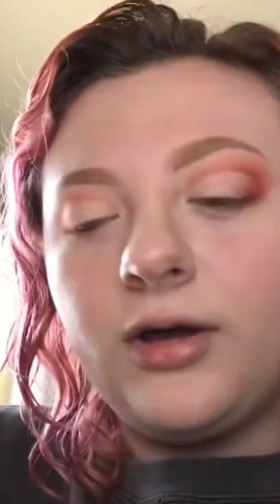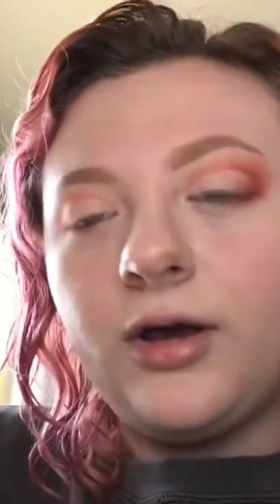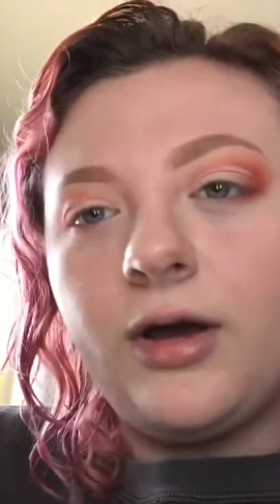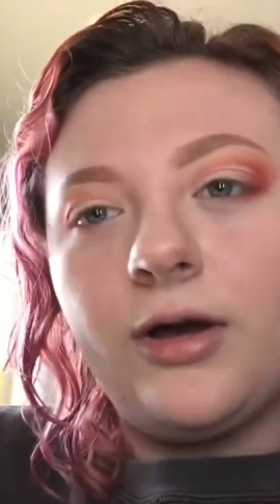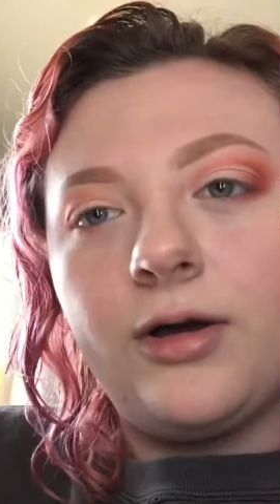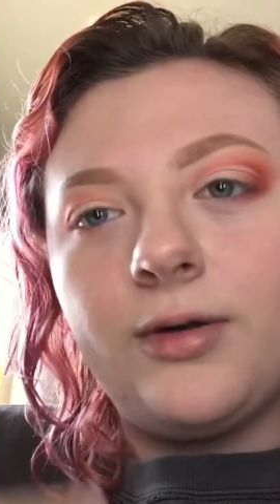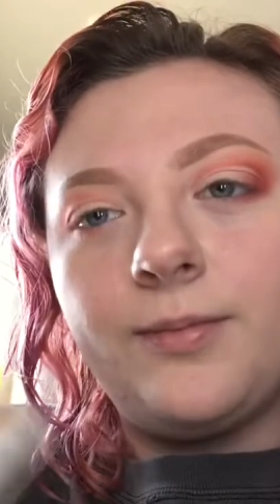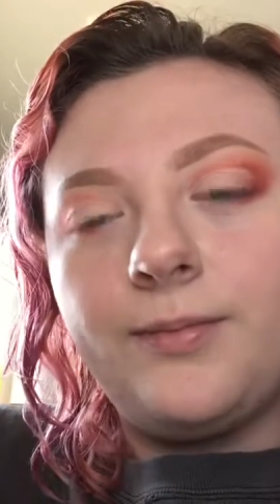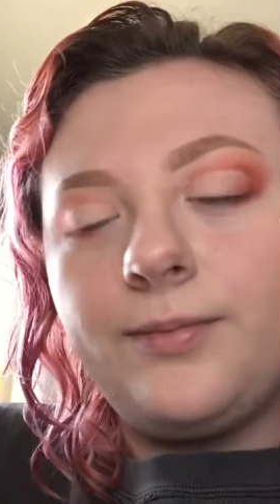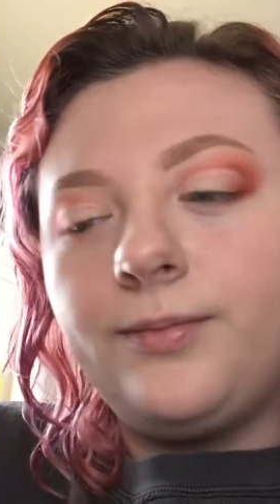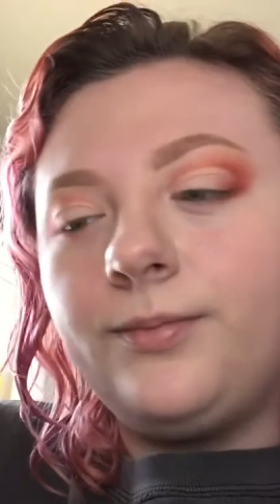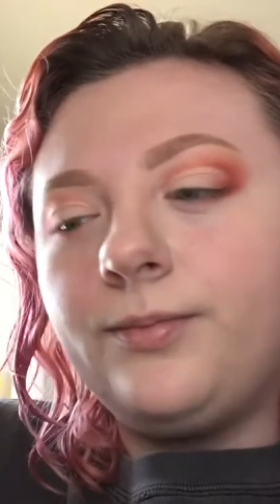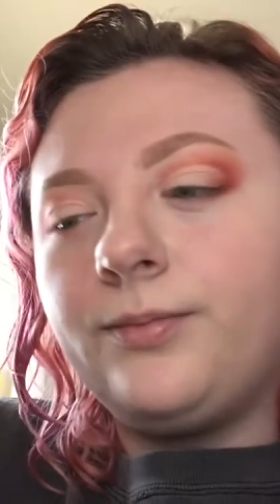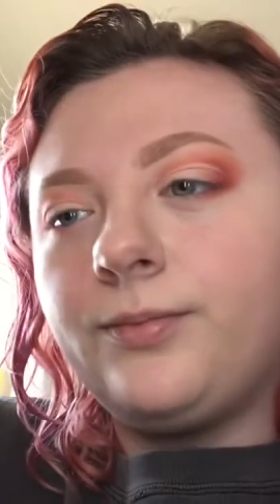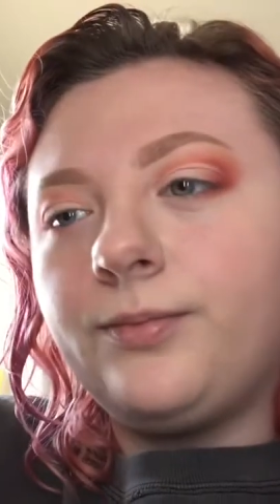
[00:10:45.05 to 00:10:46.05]

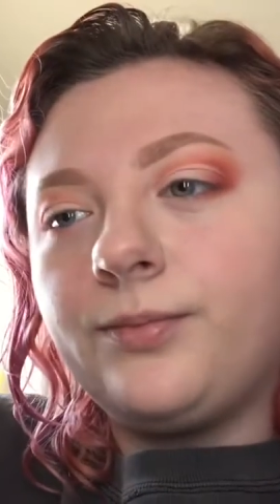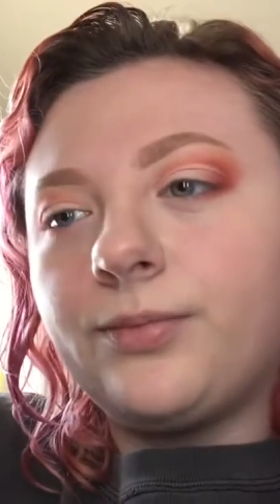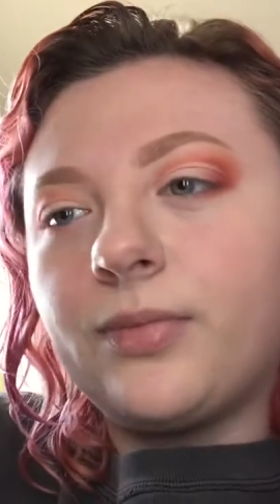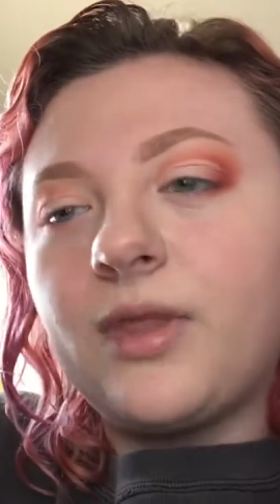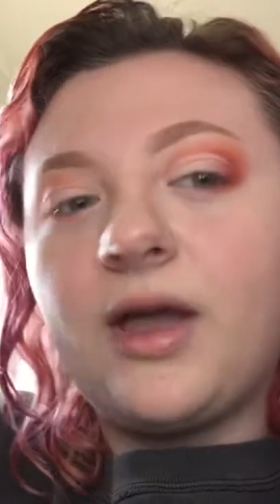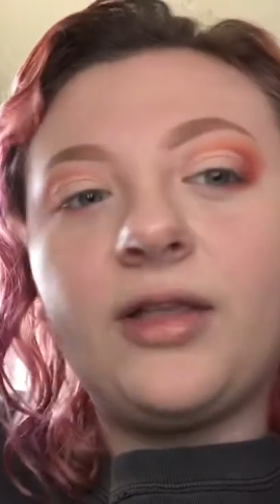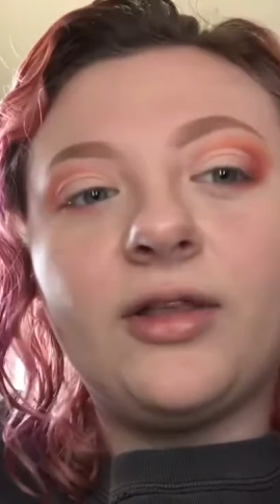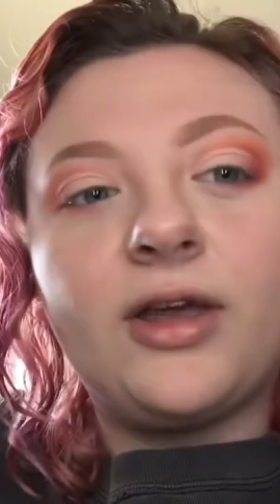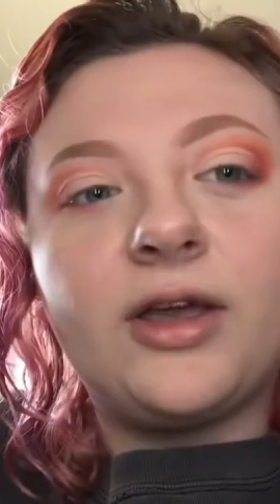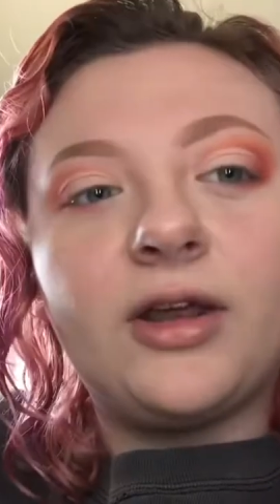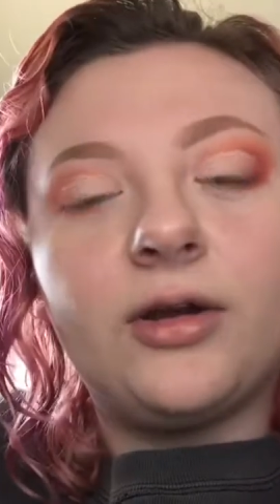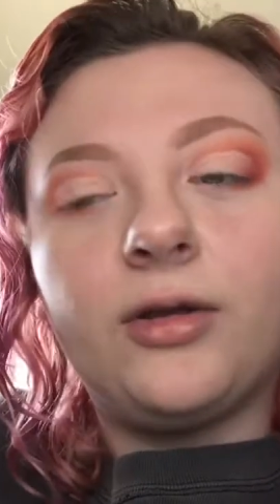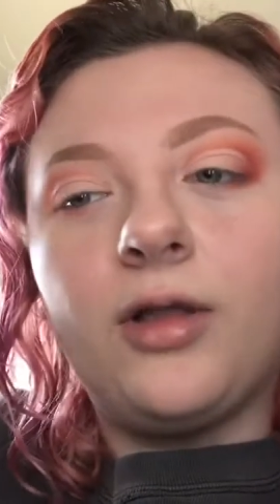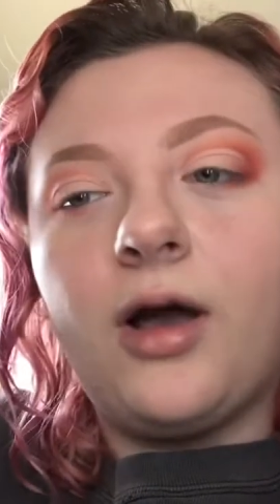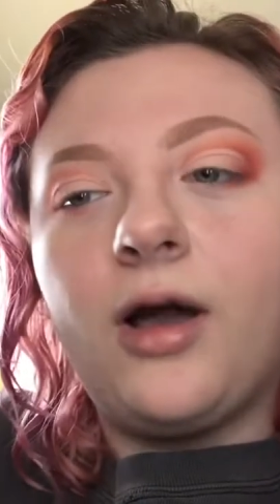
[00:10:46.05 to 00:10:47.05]
I like it
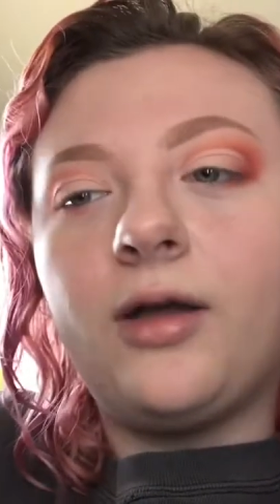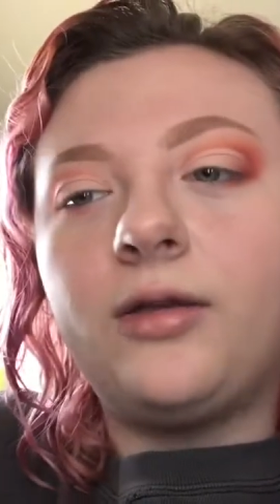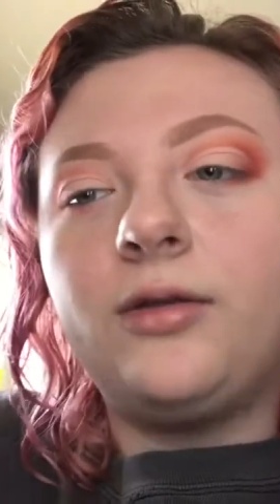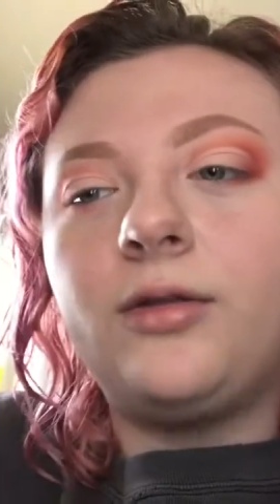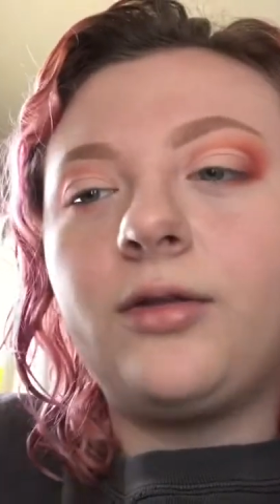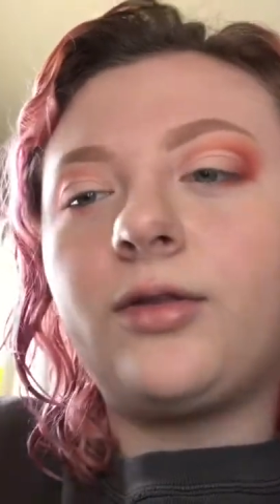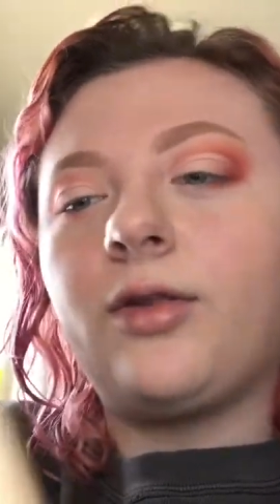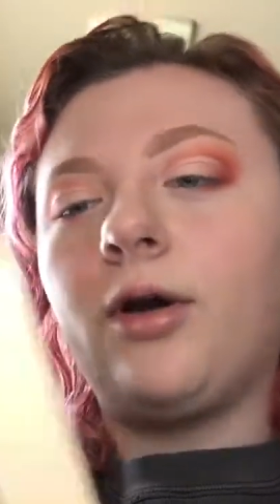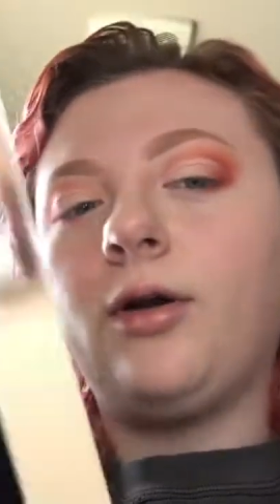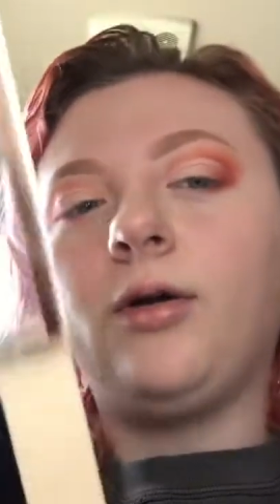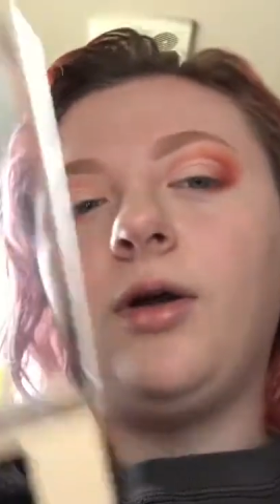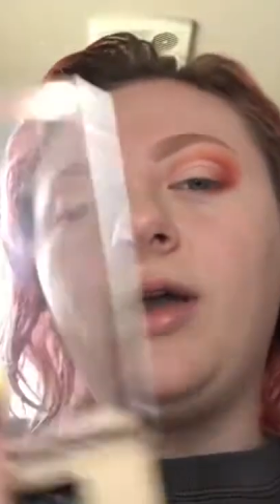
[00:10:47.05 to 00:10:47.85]
a lot. So